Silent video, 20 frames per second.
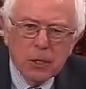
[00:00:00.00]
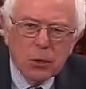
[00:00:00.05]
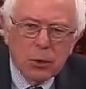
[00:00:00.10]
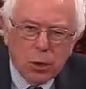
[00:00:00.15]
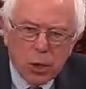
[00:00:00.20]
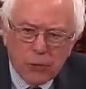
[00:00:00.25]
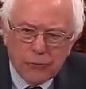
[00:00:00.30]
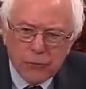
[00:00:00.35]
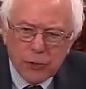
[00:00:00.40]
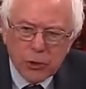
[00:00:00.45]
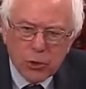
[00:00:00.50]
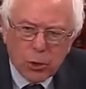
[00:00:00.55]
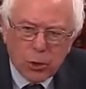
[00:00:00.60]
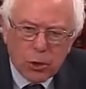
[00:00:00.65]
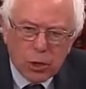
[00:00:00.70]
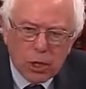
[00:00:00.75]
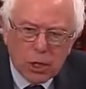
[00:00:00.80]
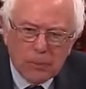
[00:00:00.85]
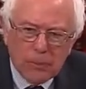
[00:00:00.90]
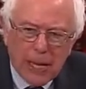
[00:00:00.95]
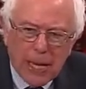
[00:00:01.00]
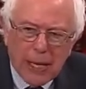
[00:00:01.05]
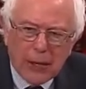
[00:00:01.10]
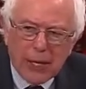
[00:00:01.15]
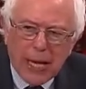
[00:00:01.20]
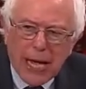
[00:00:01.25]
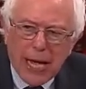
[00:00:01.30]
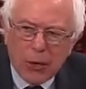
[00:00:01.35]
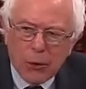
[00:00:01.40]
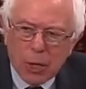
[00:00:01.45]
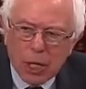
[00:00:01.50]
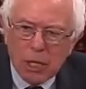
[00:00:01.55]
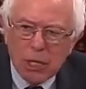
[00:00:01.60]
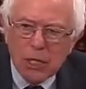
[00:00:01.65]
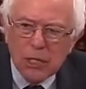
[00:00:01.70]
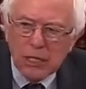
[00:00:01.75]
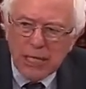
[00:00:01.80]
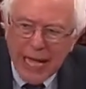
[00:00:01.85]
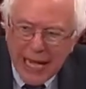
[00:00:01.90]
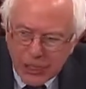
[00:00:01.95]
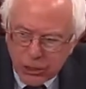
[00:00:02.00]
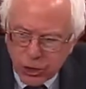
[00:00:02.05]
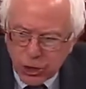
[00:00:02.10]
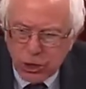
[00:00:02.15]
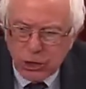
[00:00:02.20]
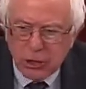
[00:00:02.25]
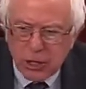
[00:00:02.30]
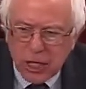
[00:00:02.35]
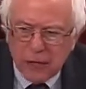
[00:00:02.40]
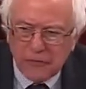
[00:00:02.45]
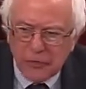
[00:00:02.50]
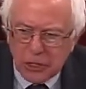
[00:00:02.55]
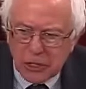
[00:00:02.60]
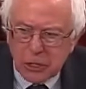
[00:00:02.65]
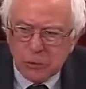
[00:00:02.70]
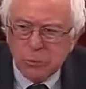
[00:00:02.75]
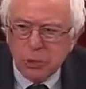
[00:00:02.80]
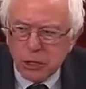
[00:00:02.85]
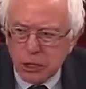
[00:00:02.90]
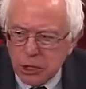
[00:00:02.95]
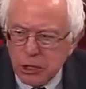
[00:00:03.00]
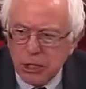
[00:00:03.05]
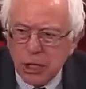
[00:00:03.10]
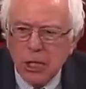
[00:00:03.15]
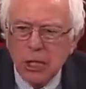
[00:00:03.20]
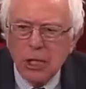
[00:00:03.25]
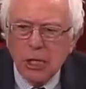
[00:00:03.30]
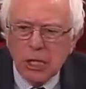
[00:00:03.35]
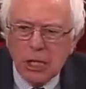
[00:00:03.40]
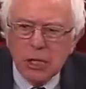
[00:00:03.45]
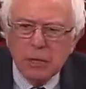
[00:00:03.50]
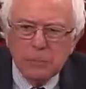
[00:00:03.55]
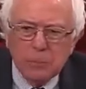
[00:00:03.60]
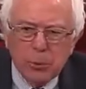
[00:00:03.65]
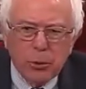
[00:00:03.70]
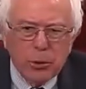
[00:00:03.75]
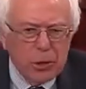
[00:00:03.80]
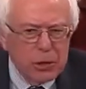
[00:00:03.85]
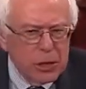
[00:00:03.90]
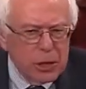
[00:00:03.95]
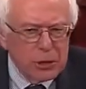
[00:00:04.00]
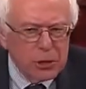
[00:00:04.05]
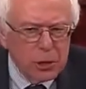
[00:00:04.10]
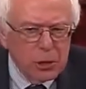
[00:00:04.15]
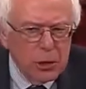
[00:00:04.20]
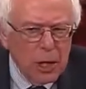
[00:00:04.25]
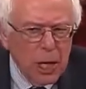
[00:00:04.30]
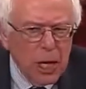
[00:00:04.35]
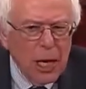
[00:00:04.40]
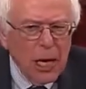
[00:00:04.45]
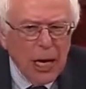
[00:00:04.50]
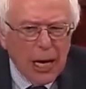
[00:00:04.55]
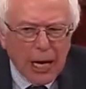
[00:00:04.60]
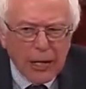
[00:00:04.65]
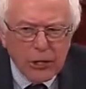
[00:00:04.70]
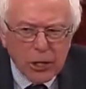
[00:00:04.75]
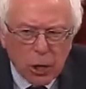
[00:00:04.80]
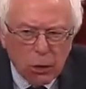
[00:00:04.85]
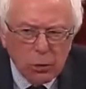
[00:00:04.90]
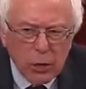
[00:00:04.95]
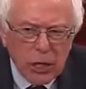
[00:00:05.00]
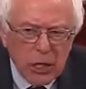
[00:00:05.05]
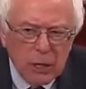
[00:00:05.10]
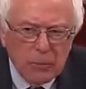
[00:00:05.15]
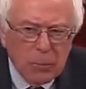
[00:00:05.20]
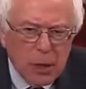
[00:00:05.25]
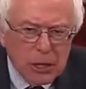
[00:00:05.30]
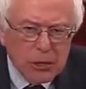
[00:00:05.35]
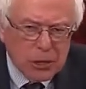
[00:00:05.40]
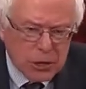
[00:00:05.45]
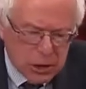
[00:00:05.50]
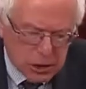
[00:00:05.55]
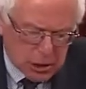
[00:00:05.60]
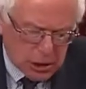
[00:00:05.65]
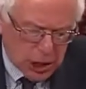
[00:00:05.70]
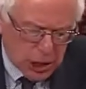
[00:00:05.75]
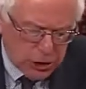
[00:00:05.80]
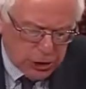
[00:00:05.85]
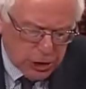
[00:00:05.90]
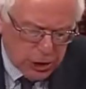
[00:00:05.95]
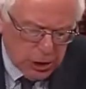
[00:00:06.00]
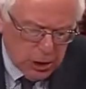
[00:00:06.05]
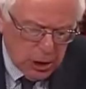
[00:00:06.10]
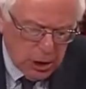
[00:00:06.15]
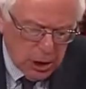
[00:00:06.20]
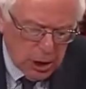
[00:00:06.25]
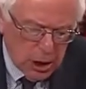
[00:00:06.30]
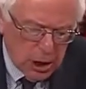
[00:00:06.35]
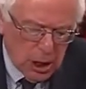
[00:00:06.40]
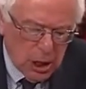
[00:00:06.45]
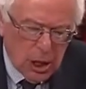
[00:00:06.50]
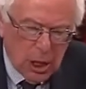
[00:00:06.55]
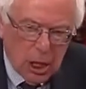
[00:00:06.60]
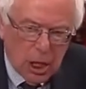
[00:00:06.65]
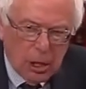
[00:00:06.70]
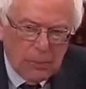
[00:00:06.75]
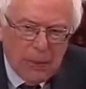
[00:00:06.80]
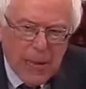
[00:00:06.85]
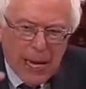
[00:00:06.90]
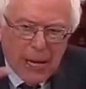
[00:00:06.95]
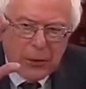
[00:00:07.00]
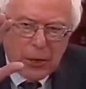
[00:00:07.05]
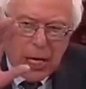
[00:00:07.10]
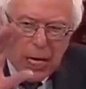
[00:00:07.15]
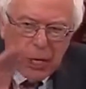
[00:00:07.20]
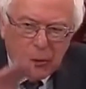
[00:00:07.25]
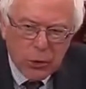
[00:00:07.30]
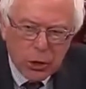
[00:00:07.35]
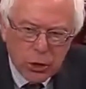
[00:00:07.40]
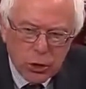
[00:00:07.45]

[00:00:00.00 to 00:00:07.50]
often talk about our national deficit, which is an important issue. I don't hear much discussion about our